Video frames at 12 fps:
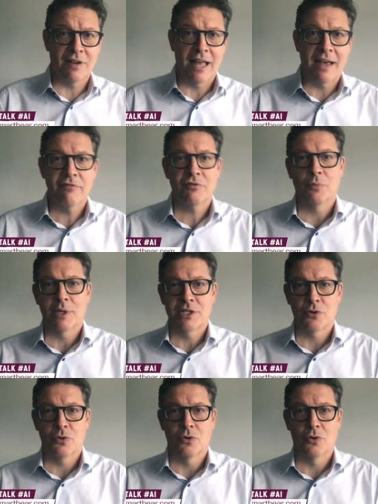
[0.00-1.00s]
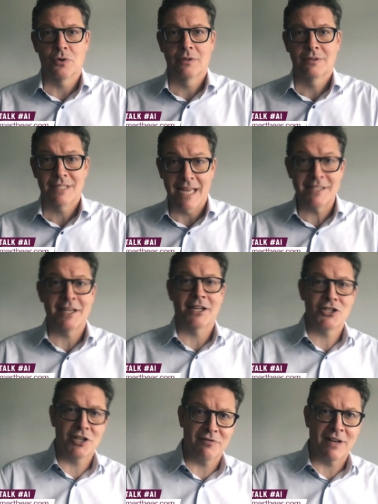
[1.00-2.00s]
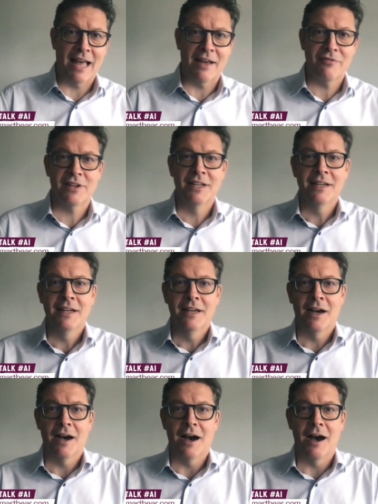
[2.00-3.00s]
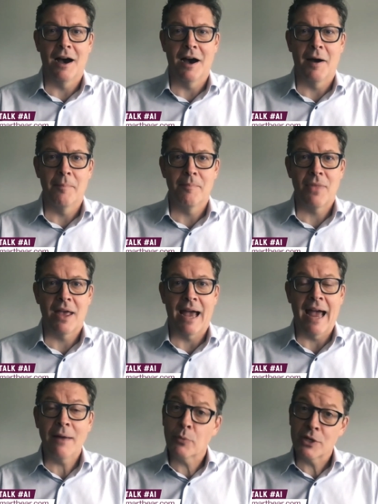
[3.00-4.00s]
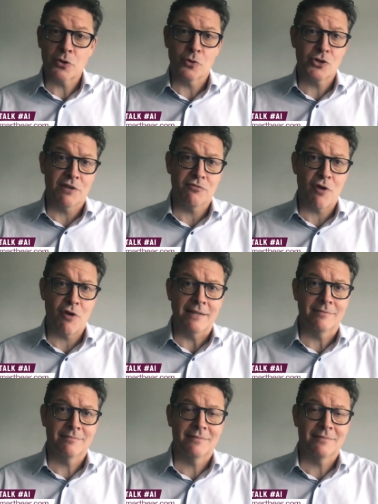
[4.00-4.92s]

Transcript: left, we saw testing shift left, um, and we saw shift right.